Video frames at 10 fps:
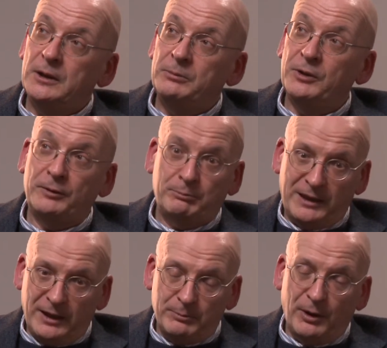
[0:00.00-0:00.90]
Not
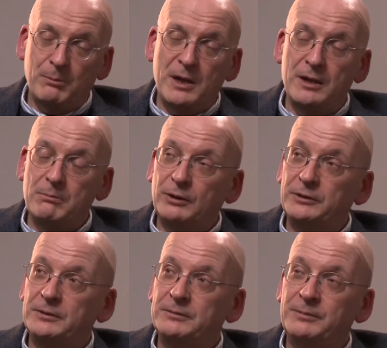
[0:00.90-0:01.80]
played by me,
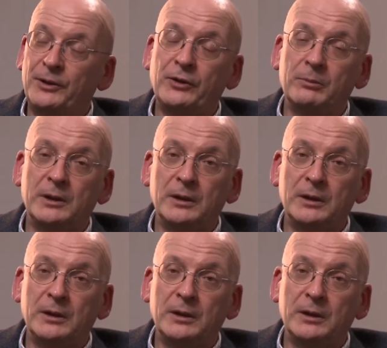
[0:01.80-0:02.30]
but by somebody